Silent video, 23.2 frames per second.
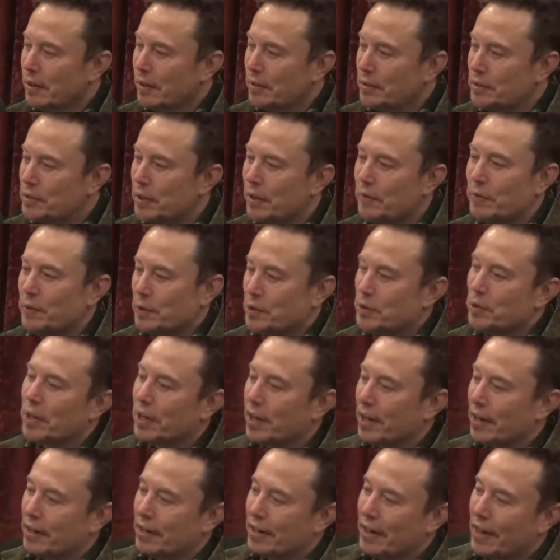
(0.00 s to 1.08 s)
shoot a
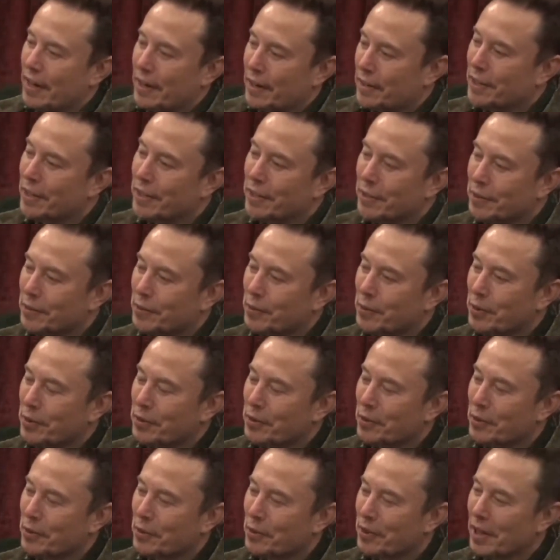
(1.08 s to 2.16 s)
gun at
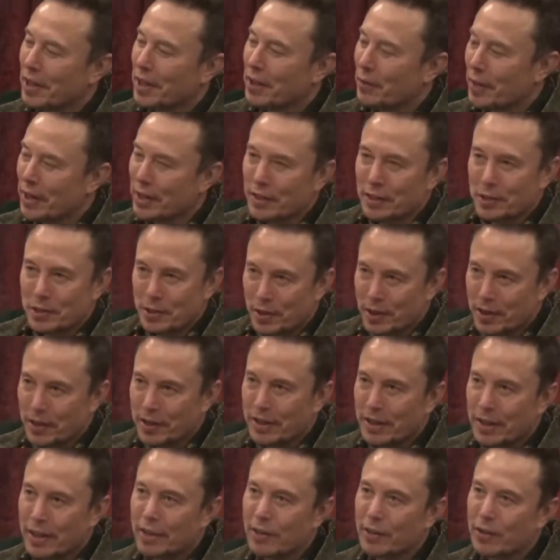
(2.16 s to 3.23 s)
through like a regular
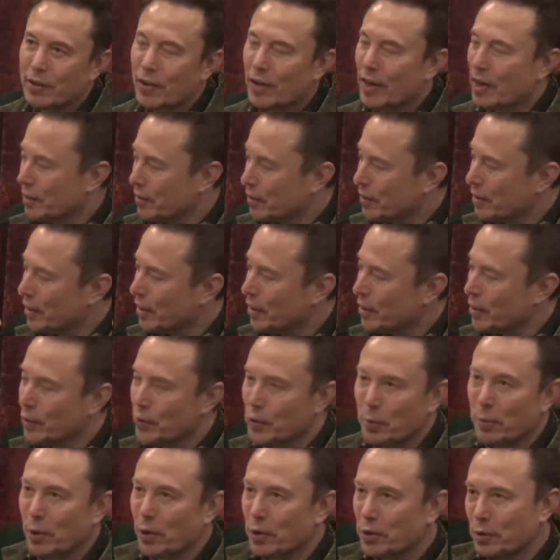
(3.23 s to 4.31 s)
truck, it'll go
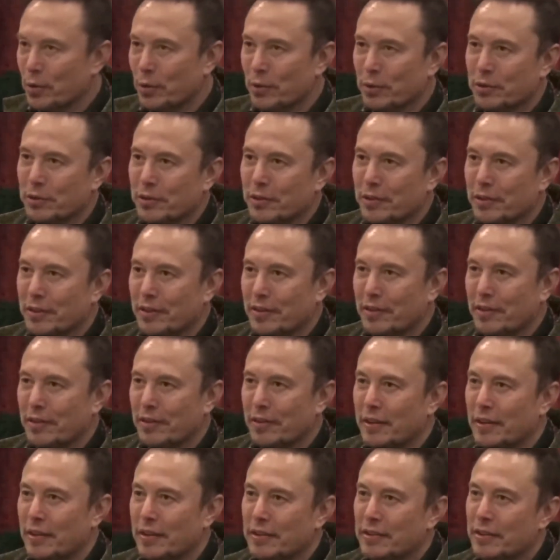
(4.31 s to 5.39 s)
through both doors.
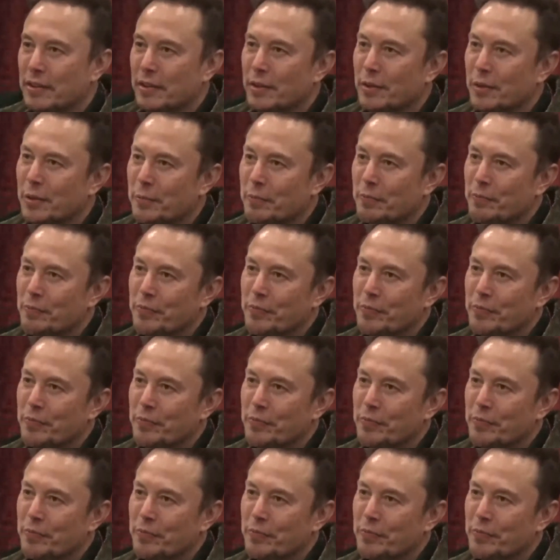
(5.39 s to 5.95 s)
So